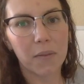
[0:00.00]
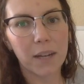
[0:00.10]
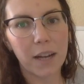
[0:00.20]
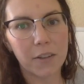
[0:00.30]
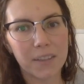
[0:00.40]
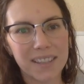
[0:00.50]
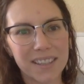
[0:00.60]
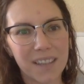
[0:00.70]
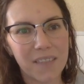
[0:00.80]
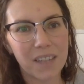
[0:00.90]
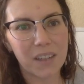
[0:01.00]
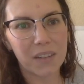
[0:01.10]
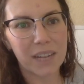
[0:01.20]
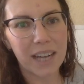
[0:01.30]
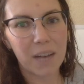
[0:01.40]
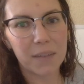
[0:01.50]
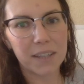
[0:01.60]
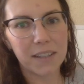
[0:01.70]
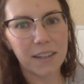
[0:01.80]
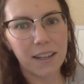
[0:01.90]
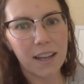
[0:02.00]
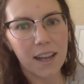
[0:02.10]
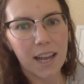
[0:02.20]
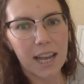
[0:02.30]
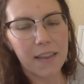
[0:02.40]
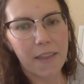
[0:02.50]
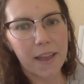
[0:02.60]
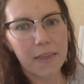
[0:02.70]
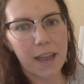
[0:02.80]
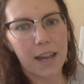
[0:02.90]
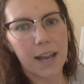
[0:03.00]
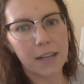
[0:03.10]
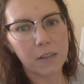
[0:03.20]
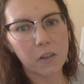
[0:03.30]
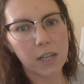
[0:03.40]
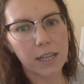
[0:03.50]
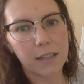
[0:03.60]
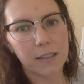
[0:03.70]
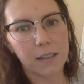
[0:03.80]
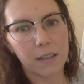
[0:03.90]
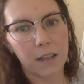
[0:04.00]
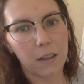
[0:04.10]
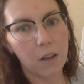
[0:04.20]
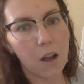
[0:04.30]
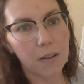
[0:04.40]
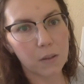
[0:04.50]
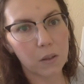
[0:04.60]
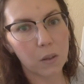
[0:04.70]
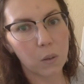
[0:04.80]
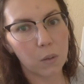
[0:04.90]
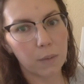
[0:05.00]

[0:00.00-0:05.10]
373 Kelvin. And then that energy is lost to the cold